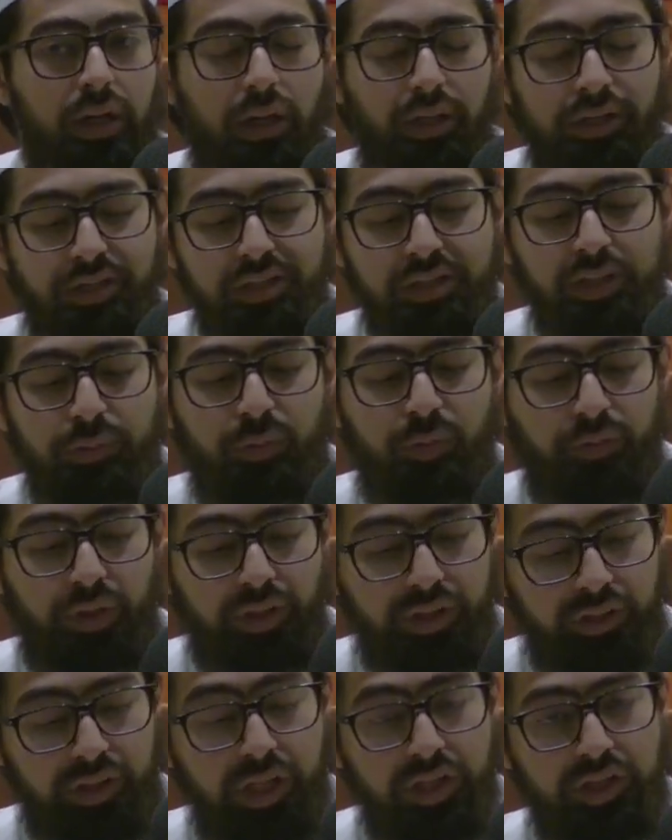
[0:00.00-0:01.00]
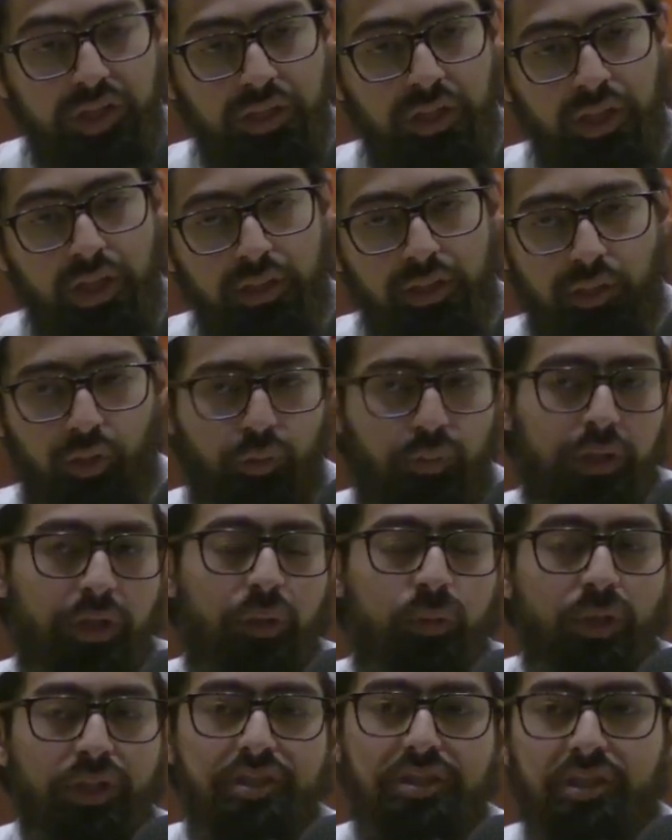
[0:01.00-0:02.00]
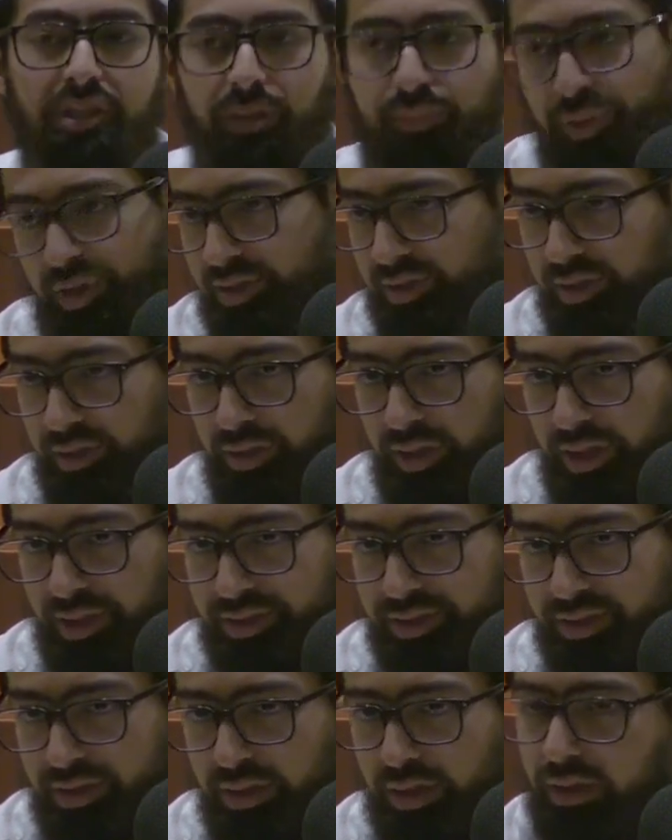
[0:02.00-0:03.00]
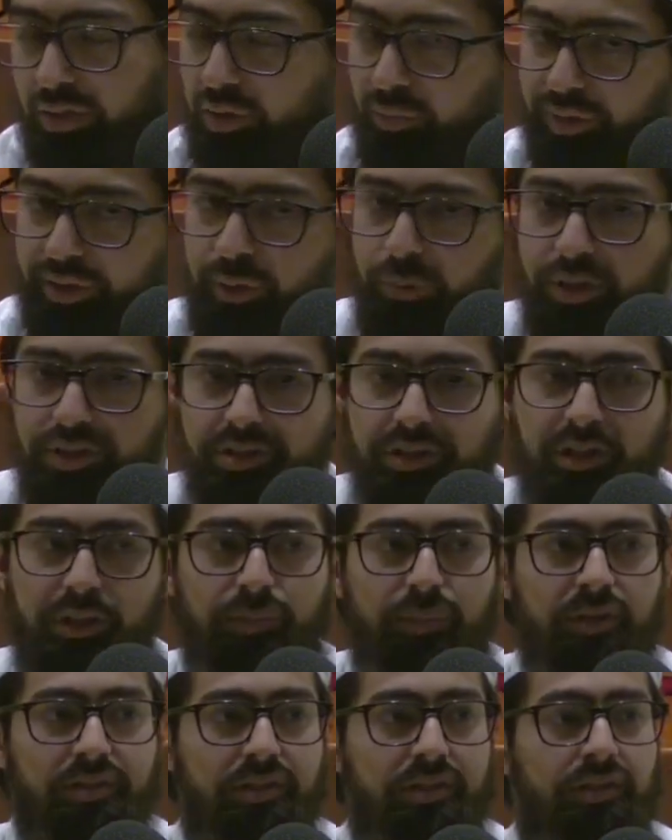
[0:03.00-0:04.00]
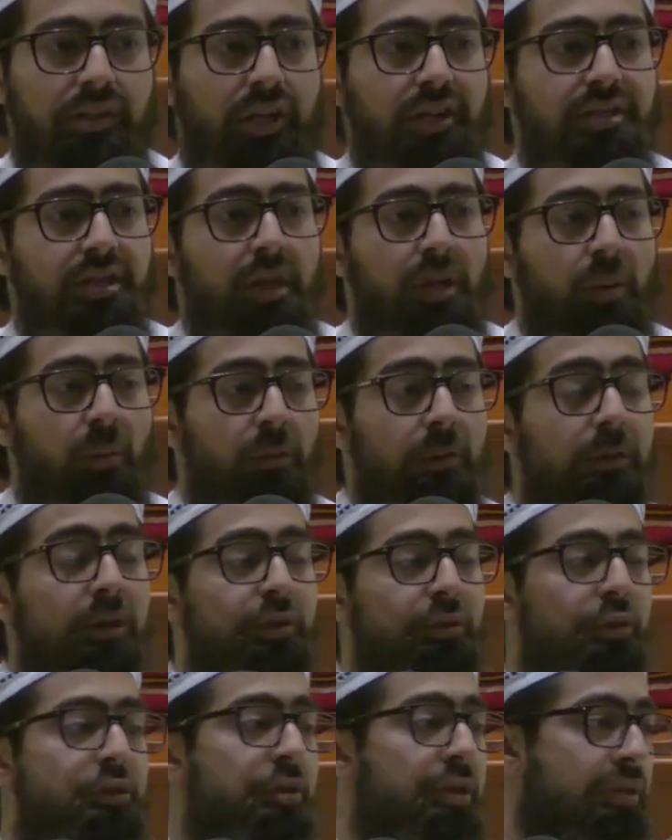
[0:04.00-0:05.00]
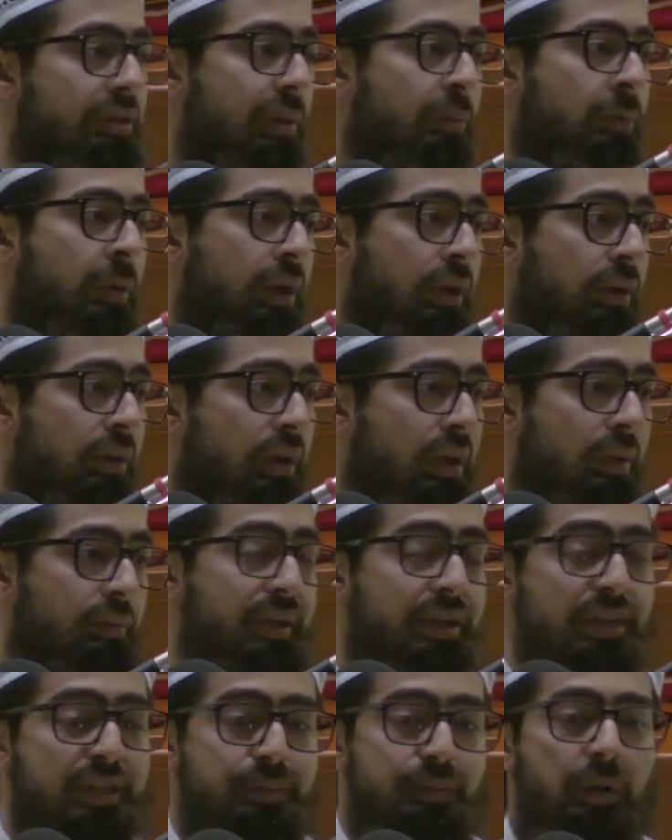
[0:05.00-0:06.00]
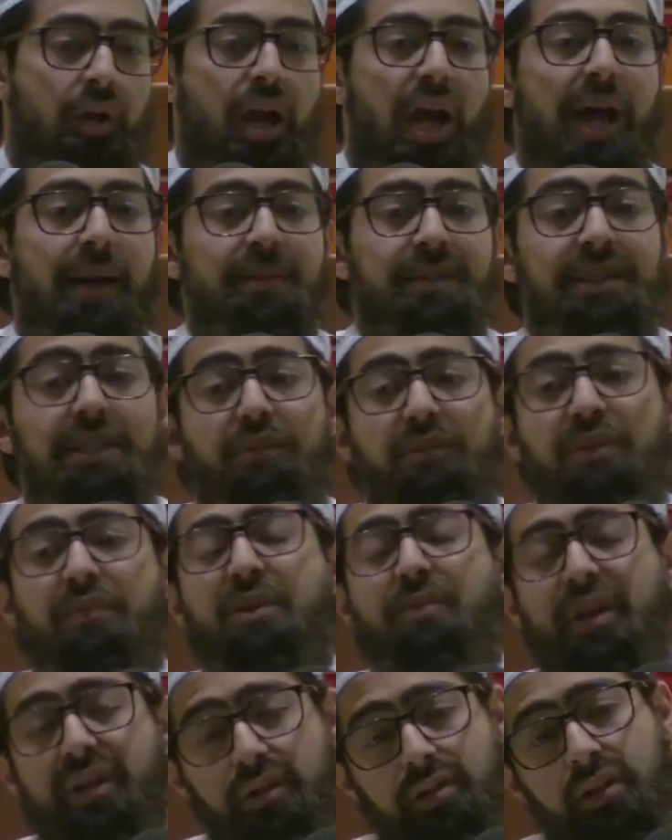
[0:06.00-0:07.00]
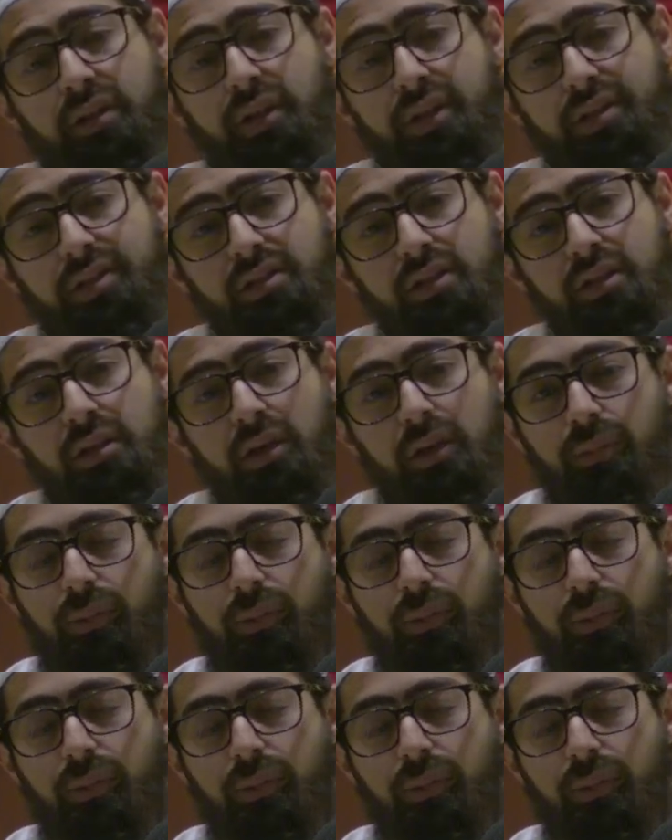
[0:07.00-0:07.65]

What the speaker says: And this is the prophetic teaching that no matter what sin a person does, we are to treat them well. Because perhaps they may be better than us.